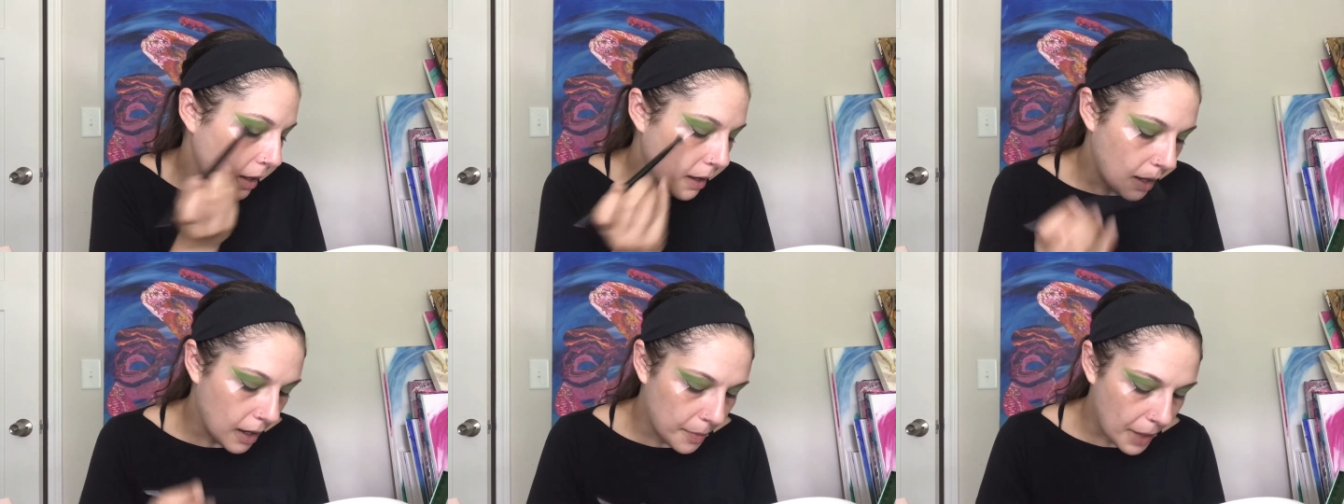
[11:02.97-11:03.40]

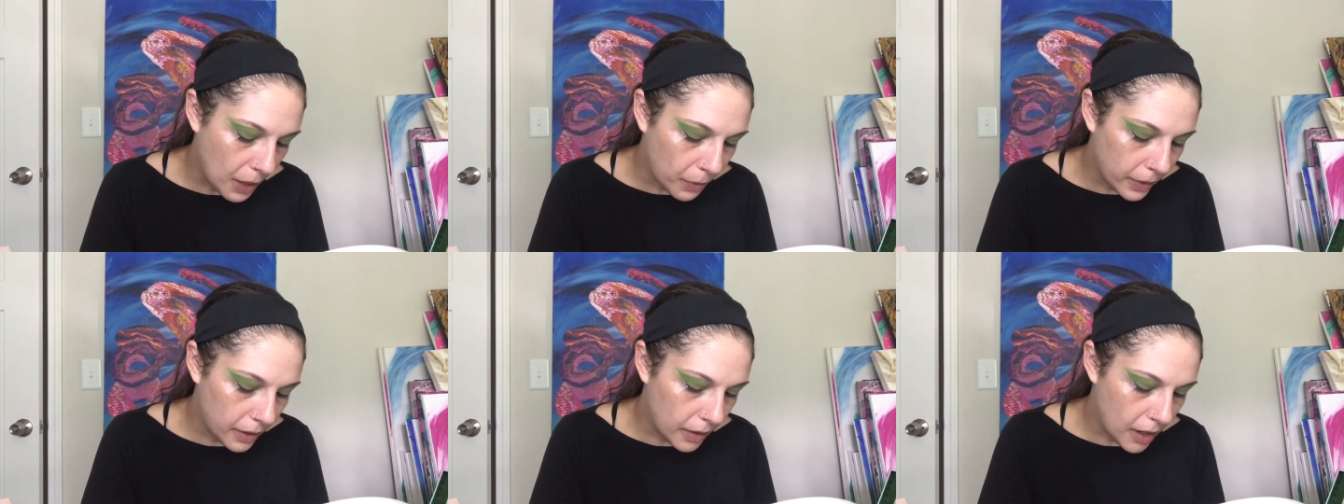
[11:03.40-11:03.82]
I
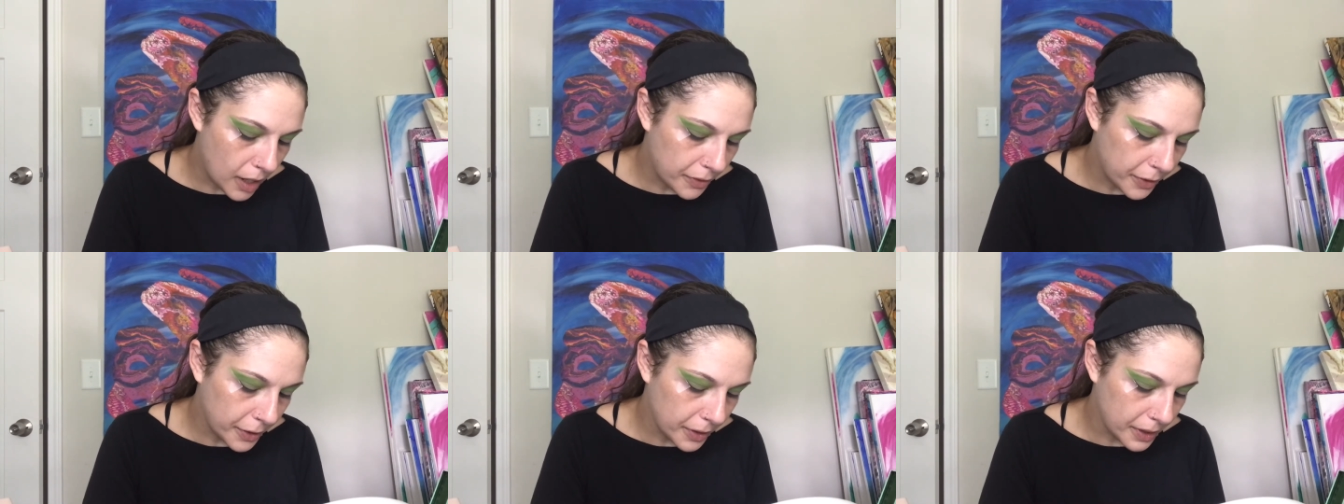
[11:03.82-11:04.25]
will
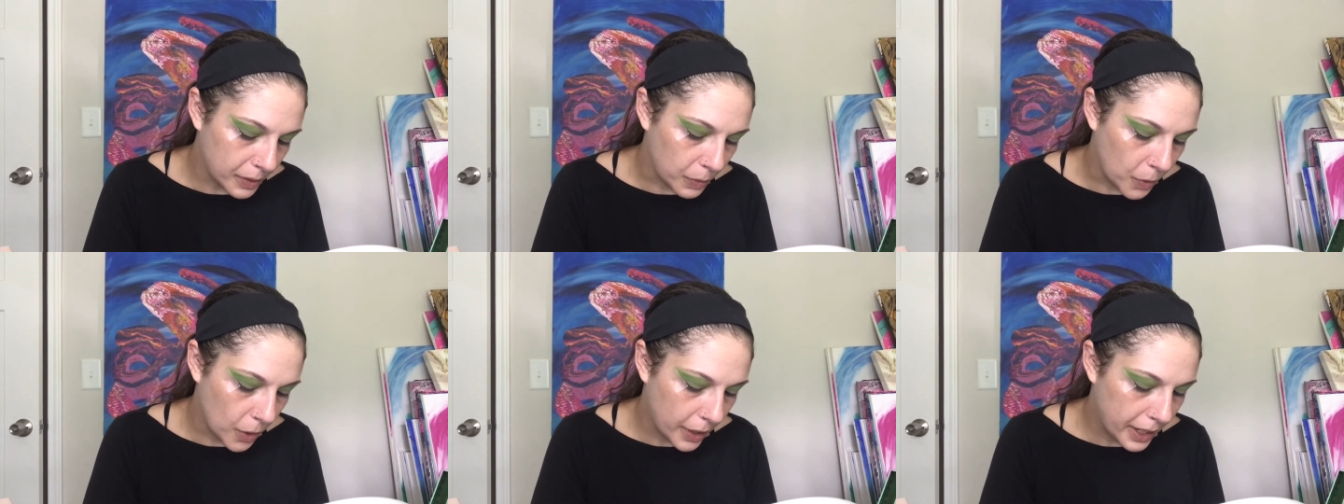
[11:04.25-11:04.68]
offer this
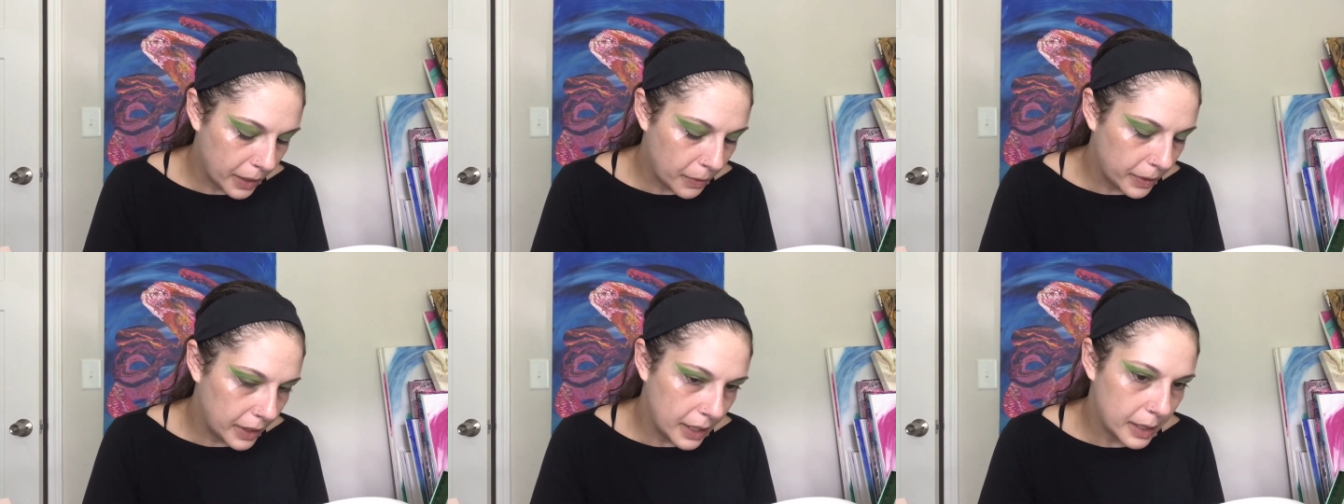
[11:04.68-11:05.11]
warning
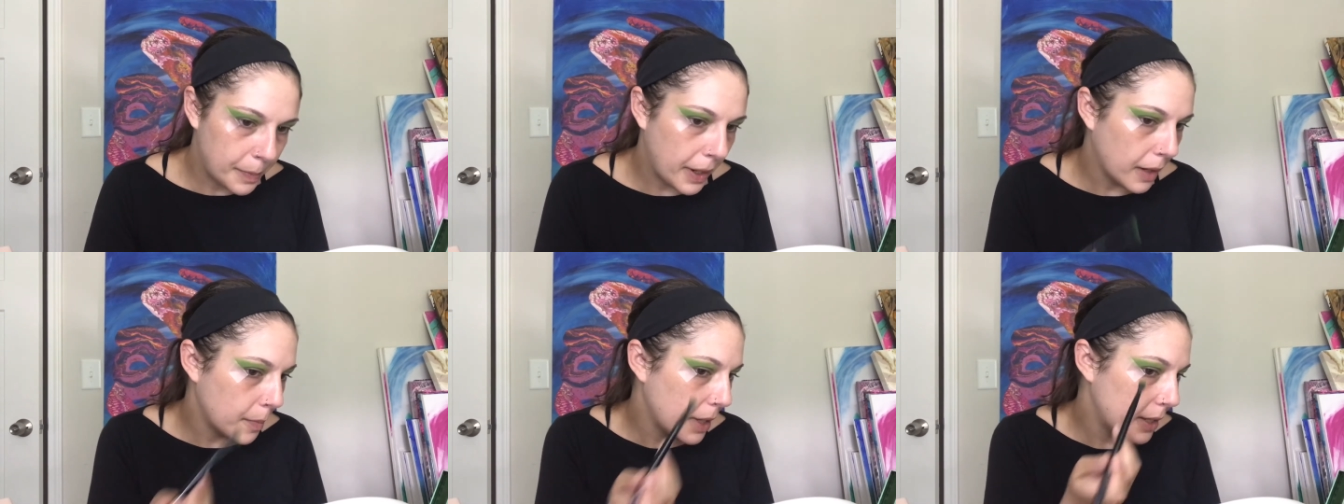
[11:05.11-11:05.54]
with these
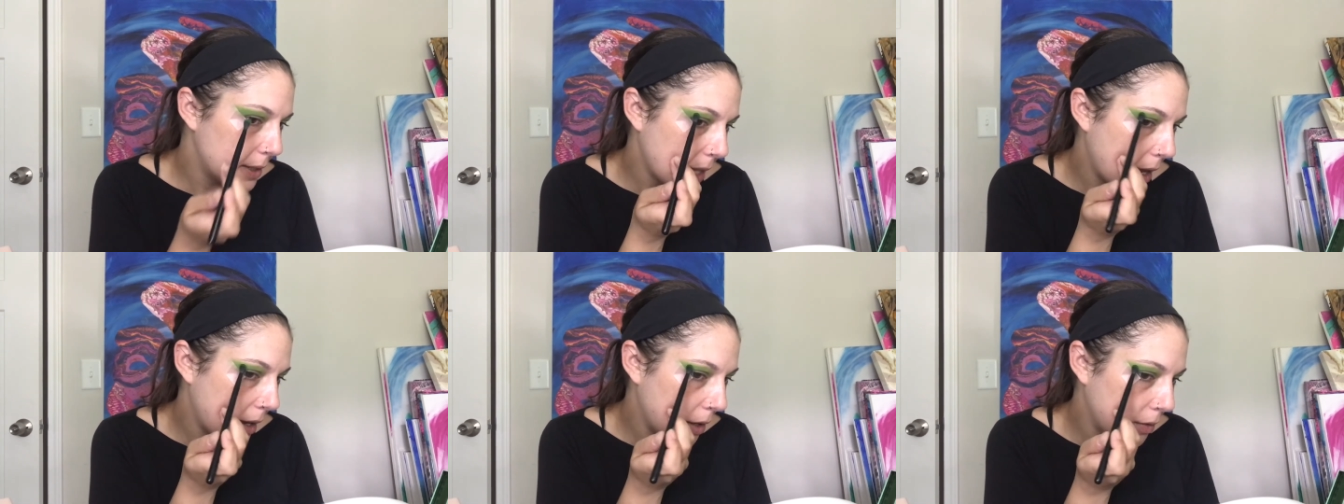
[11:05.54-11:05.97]
pigments.
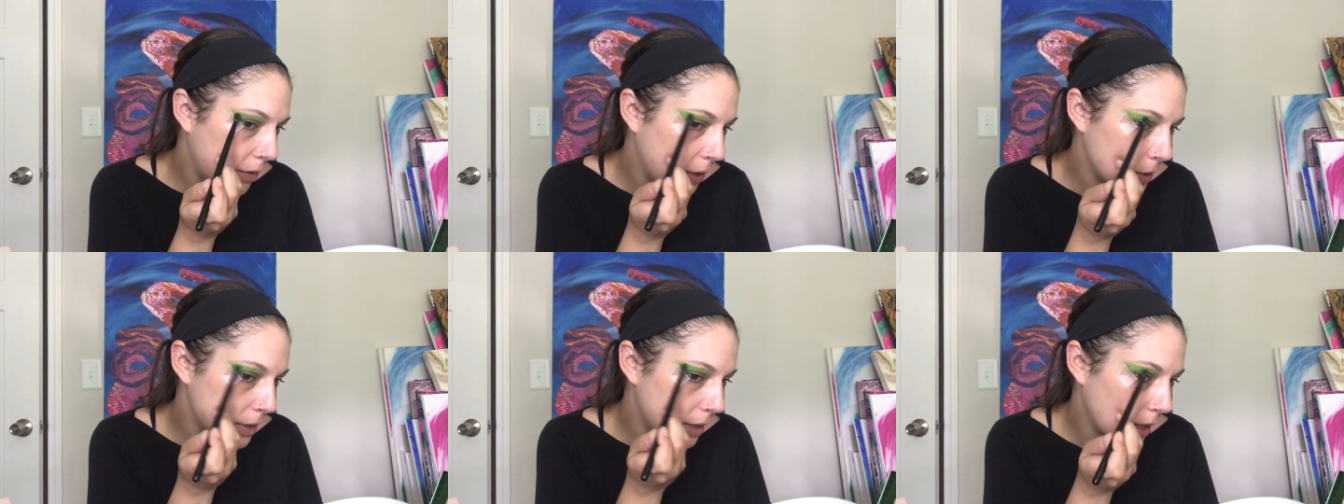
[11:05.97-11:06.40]
I have
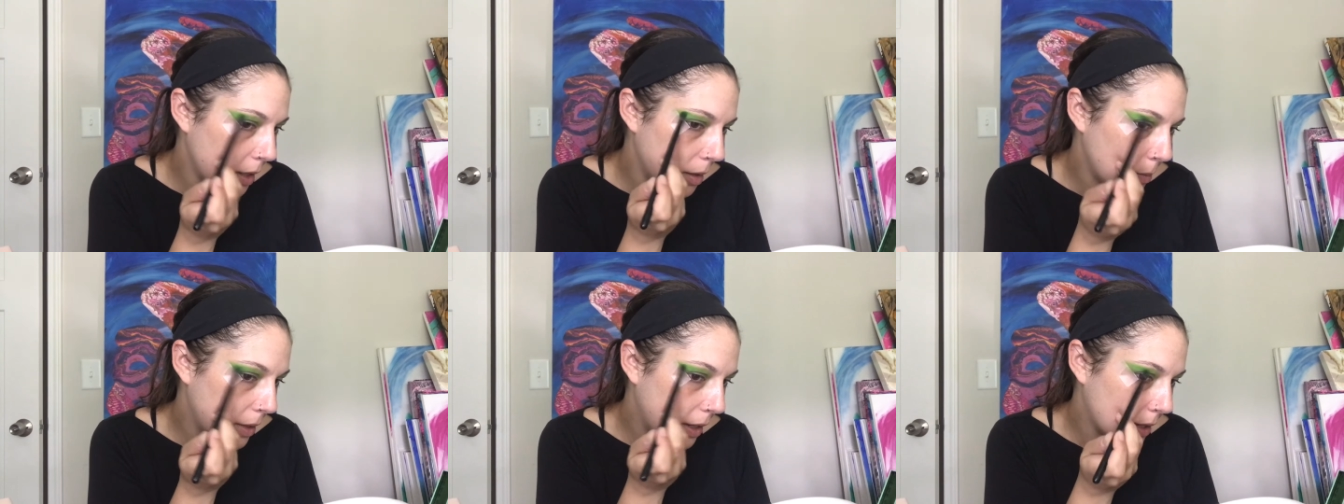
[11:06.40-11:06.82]
used
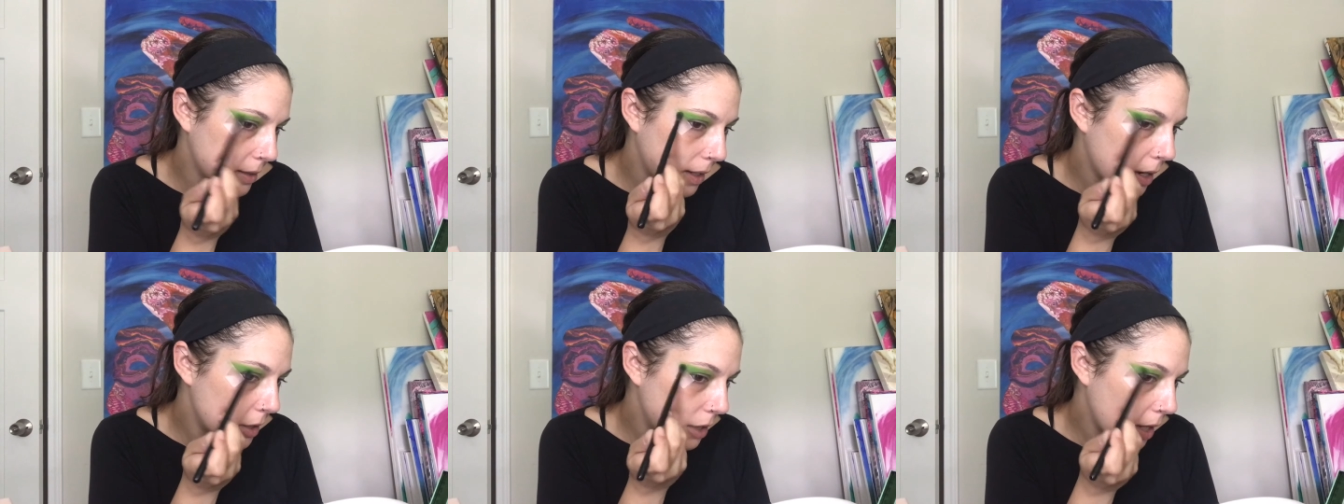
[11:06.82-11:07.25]
them as
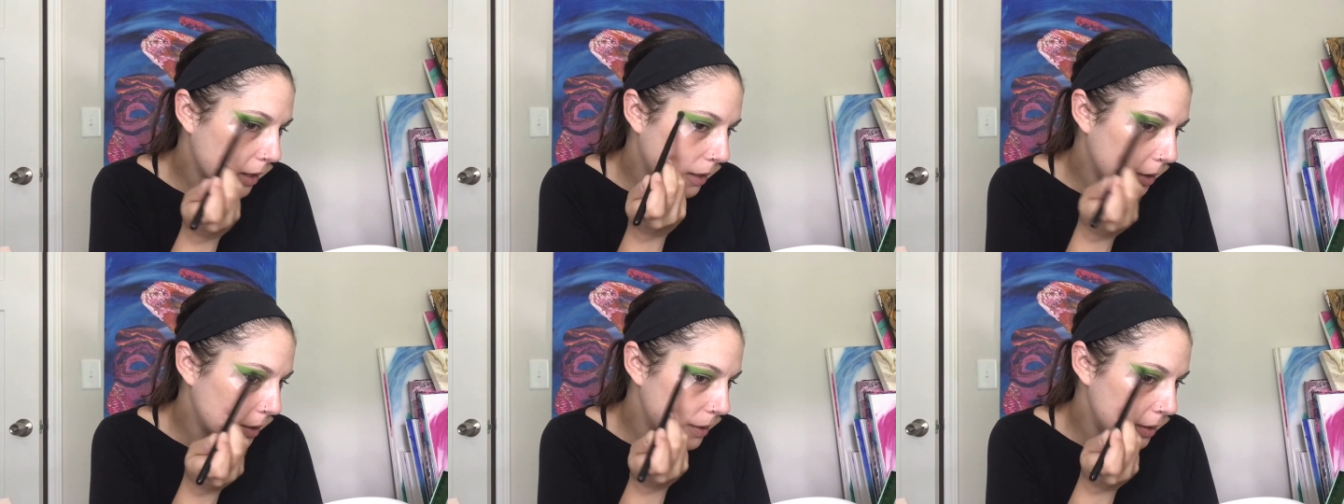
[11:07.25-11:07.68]

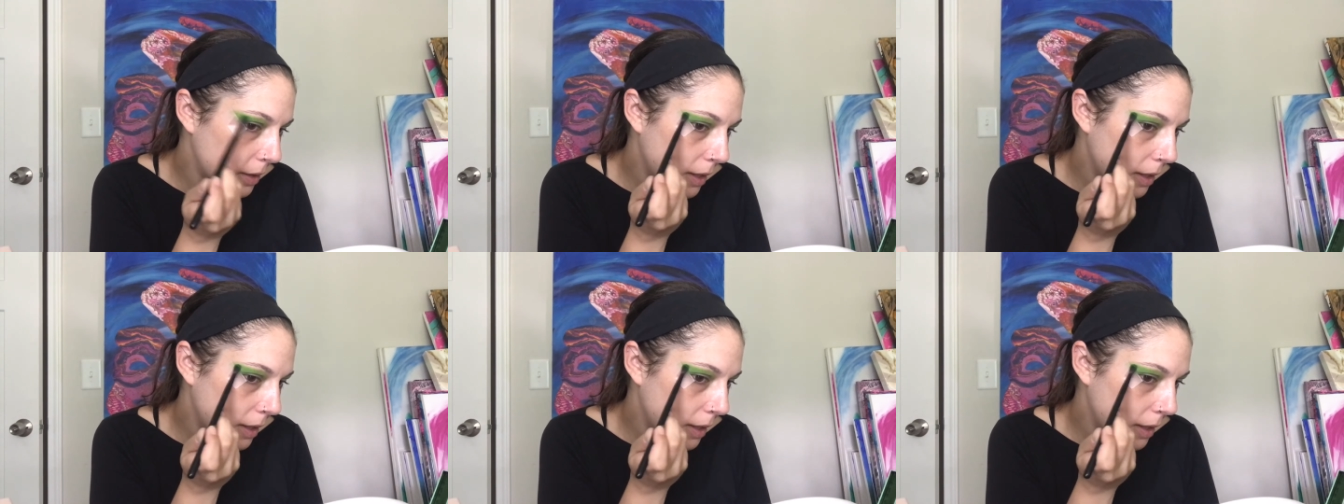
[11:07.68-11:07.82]
eyeshadows.